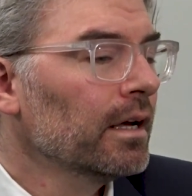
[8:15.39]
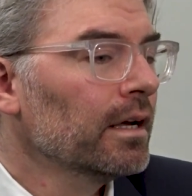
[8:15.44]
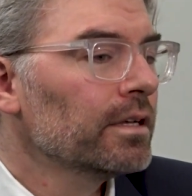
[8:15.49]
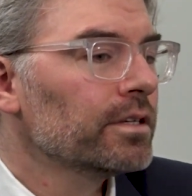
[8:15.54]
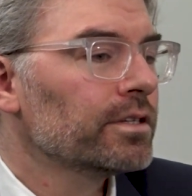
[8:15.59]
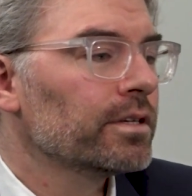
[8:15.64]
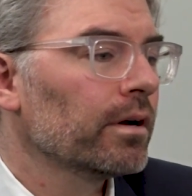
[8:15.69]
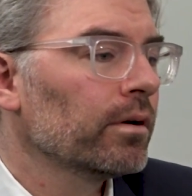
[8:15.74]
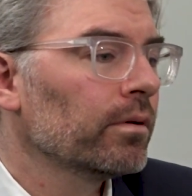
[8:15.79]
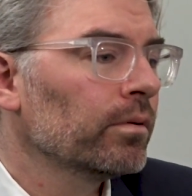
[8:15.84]

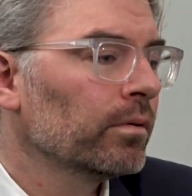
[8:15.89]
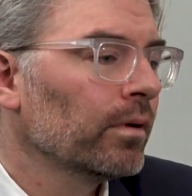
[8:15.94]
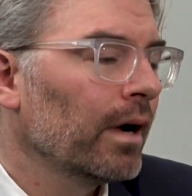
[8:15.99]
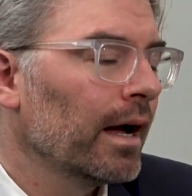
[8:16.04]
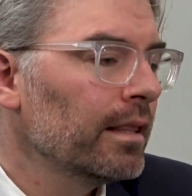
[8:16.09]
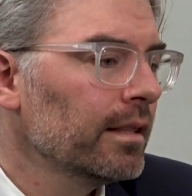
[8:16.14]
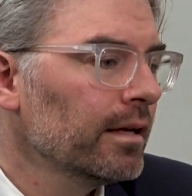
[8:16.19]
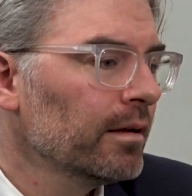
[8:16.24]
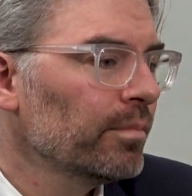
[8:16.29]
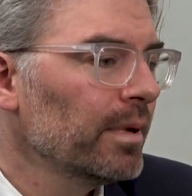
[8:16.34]
So
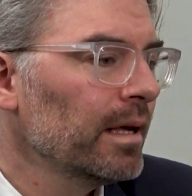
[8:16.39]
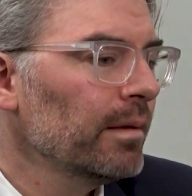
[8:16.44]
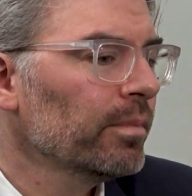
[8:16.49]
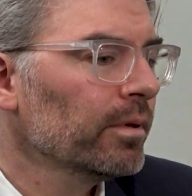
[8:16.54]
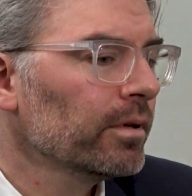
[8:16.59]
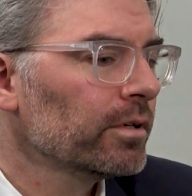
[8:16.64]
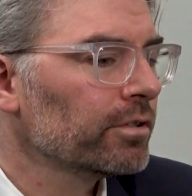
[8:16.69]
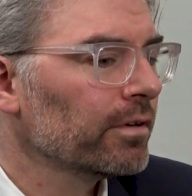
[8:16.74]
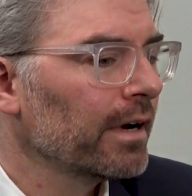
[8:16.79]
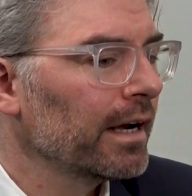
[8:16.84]
I think people
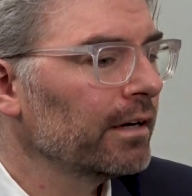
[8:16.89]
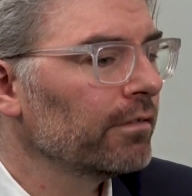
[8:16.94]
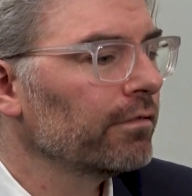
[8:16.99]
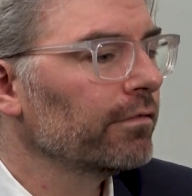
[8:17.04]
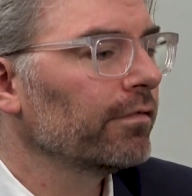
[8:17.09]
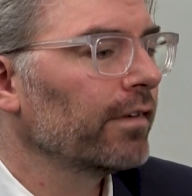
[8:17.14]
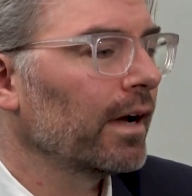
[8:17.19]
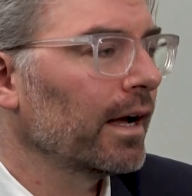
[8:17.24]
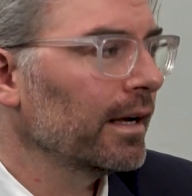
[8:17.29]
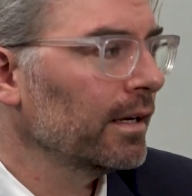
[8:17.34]
are trying to
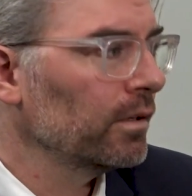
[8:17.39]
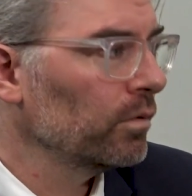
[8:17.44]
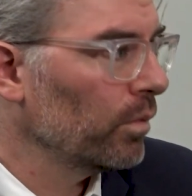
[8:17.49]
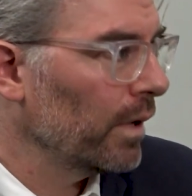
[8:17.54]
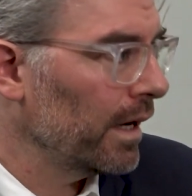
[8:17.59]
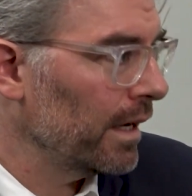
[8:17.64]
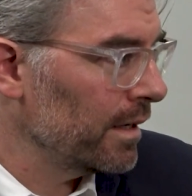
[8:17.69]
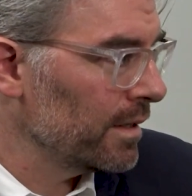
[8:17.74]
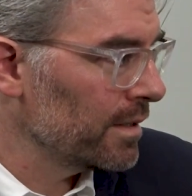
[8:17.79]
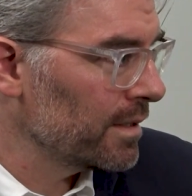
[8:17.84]
find
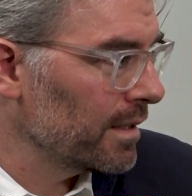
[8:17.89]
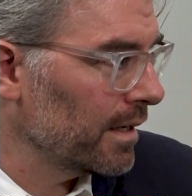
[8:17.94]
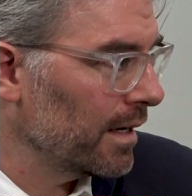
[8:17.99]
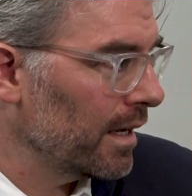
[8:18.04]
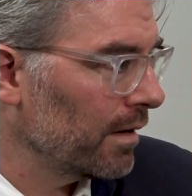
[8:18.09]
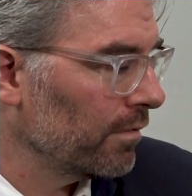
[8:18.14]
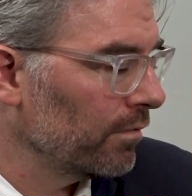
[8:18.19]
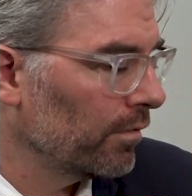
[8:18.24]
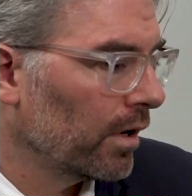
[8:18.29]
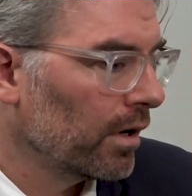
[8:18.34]
ways to
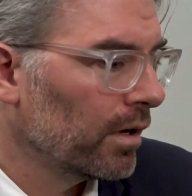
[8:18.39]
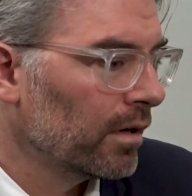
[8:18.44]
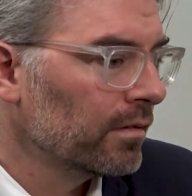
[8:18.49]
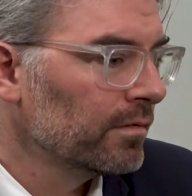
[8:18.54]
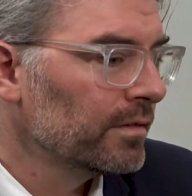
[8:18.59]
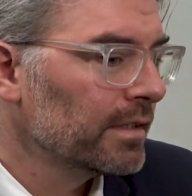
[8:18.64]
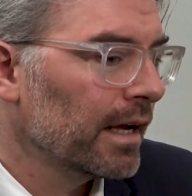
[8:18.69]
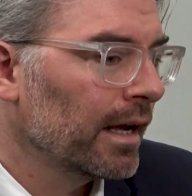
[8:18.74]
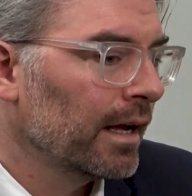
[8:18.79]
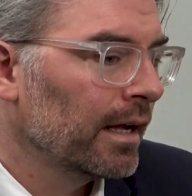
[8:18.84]
get
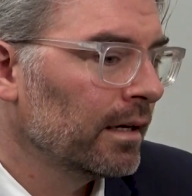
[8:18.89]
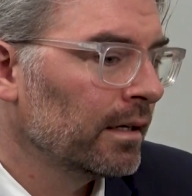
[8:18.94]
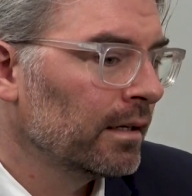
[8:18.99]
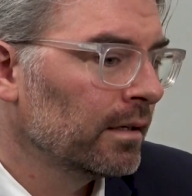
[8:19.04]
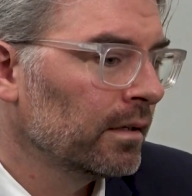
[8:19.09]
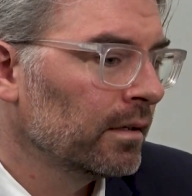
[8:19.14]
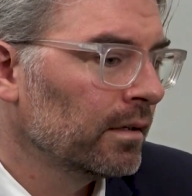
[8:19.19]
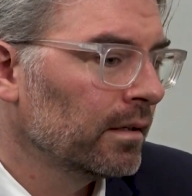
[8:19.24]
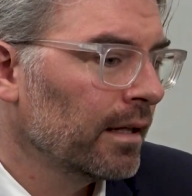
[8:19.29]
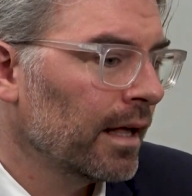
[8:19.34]
involved,
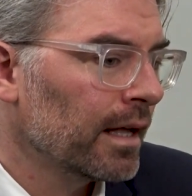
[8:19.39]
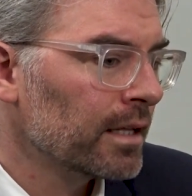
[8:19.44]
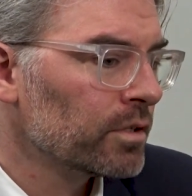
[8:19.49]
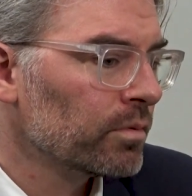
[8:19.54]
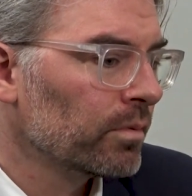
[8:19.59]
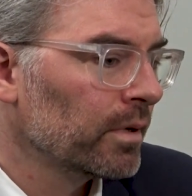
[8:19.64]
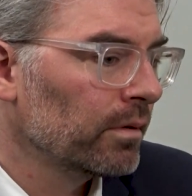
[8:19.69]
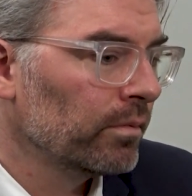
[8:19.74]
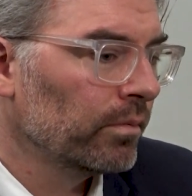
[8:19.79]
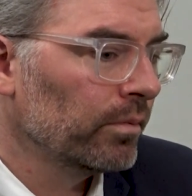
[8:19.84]
and that's
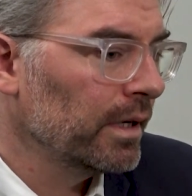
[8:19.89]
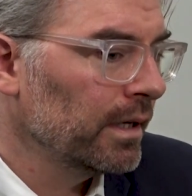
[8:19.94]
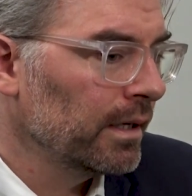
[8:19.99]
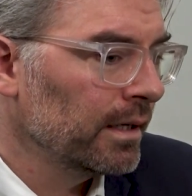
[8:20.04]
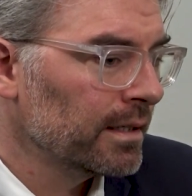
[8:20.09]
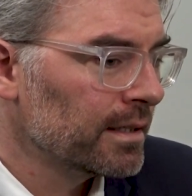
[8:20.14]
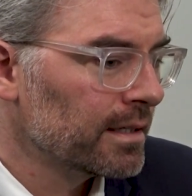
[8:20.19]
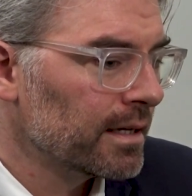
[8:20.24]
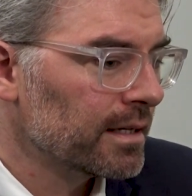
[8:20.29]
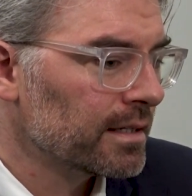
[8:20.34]
what we
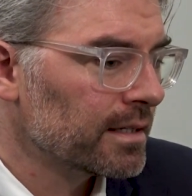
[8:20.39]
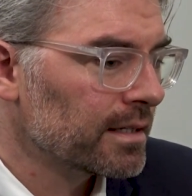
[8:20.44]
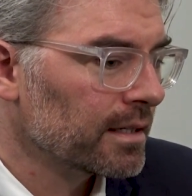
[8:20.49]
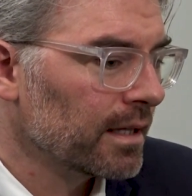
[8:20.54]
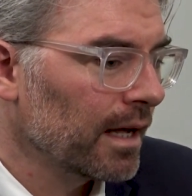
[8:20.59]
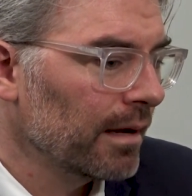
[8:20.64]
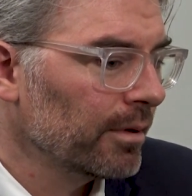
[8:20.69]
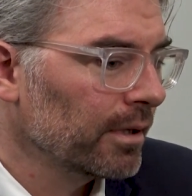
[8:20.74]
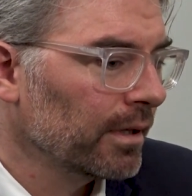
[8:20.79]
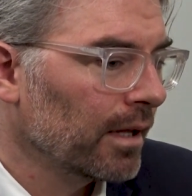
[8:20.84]
in Citizens
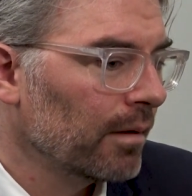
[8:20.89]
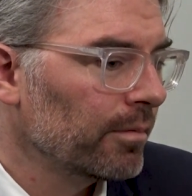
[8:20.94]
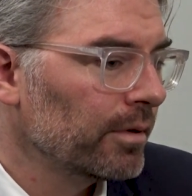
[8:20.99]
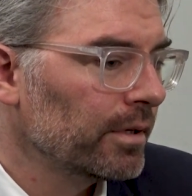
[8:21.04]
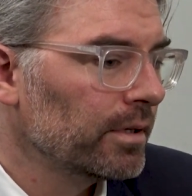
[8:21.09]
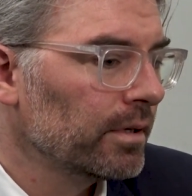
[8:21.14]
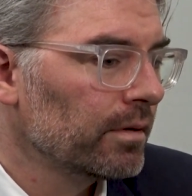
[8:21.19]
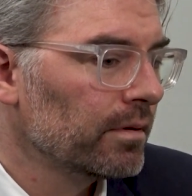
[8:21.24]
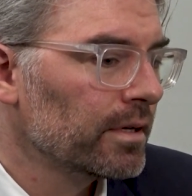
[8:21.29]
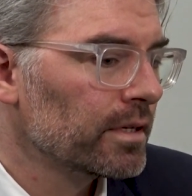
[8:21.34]
Climate Lobby
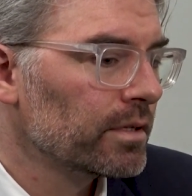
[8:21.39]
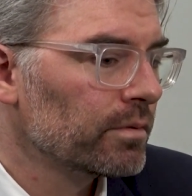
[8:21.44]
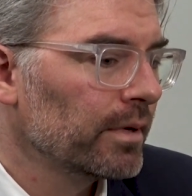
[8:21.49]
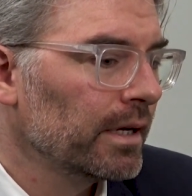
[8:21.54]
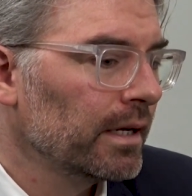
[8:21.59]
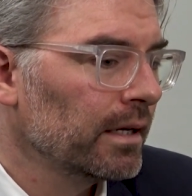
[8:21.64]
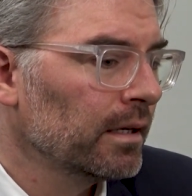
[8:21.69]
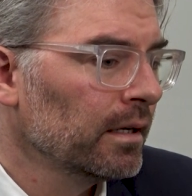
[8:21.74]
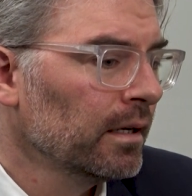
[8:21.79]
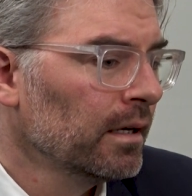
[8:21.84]
do, is
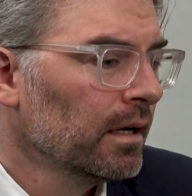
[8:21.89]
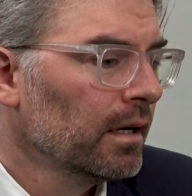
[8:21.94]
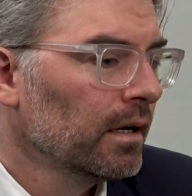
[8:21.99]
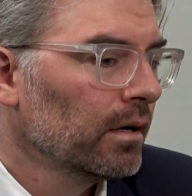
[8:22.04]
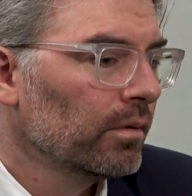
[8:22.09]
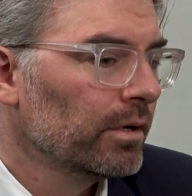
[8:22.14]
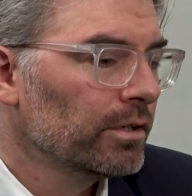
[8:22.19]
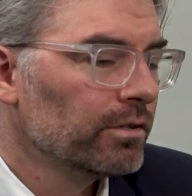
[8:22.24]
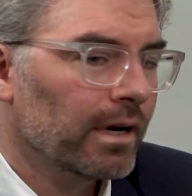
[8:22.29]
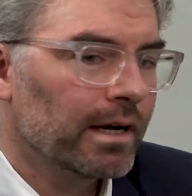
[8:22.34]
we
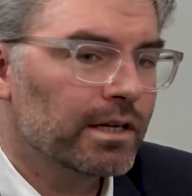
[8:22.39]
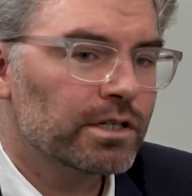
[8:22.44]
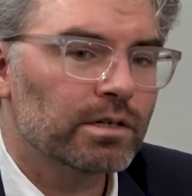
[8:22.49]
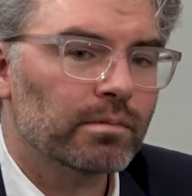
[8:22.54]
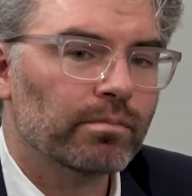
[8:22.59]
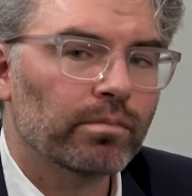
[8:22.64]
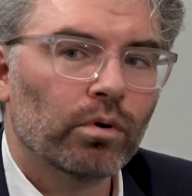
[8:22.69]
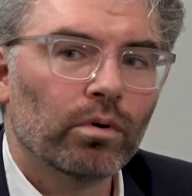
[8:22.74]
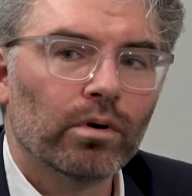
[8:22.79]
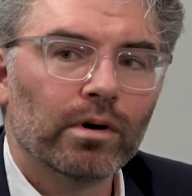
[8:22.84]
try to
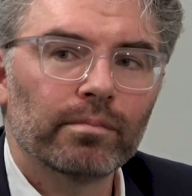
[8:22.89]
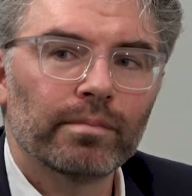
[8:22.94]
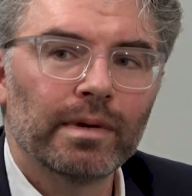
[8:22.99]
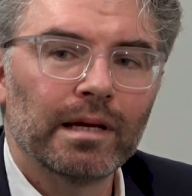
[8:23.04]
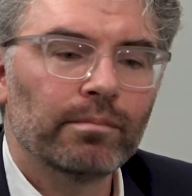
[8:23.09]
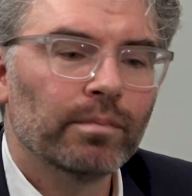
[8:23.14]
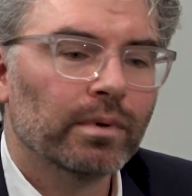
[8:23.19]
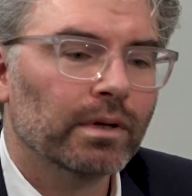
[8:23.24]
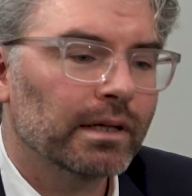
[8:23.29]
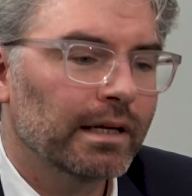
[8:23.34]
support
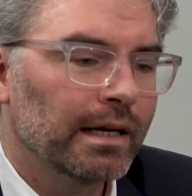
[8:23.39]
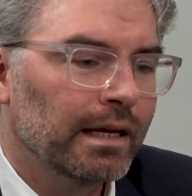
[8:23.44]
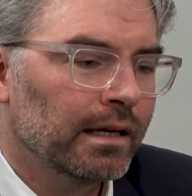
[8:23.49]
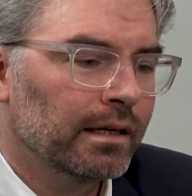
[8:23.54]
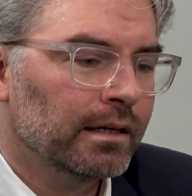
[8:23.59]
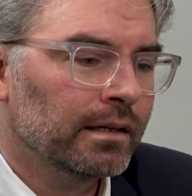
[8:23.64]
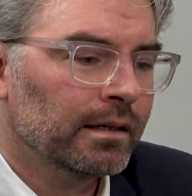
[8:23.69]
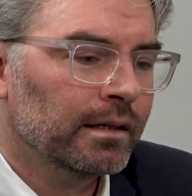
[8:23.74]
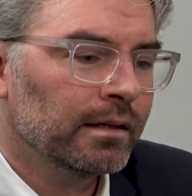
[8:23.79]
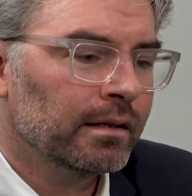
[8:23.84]
people
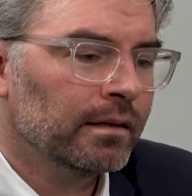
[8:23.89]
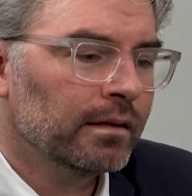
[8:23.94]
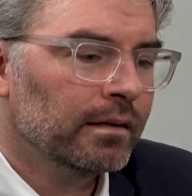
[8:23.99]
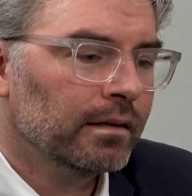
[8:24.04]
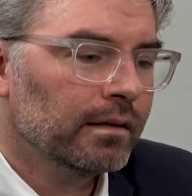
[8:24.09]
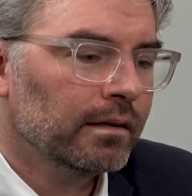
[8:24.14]
in